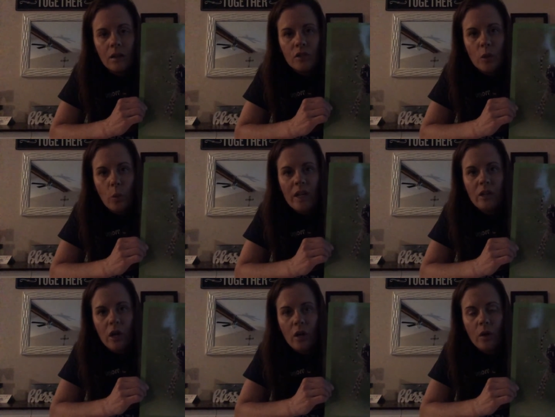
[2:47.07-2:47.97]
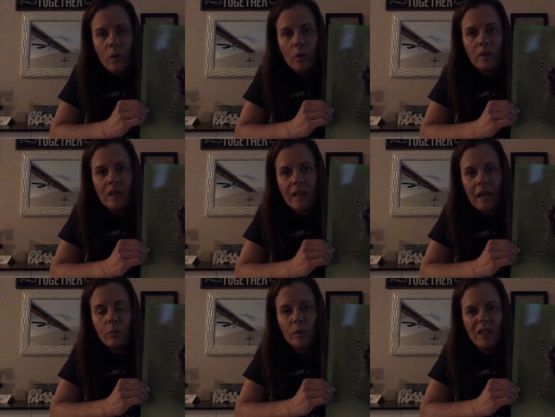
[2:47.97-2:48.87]
So we know that
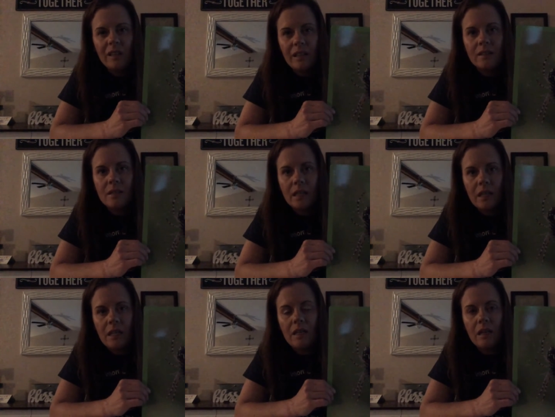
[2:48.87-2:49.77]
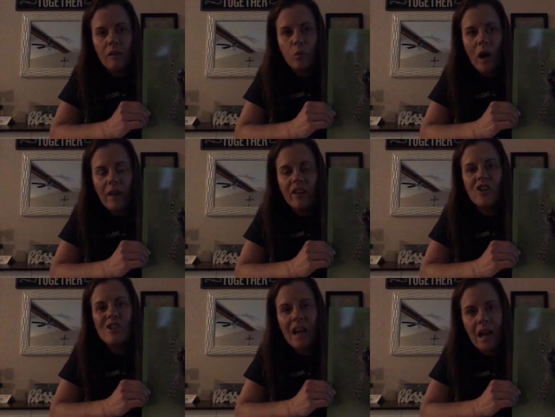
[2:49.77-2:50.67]
that really is the key of why
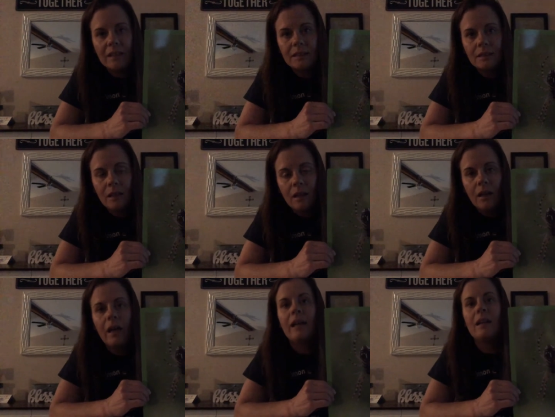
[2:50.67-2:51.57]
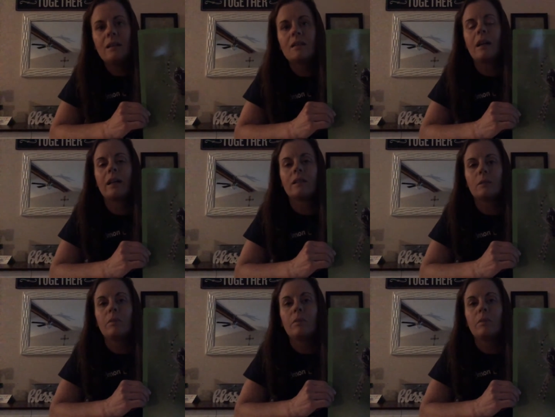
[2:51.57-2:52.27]
they're not an insect.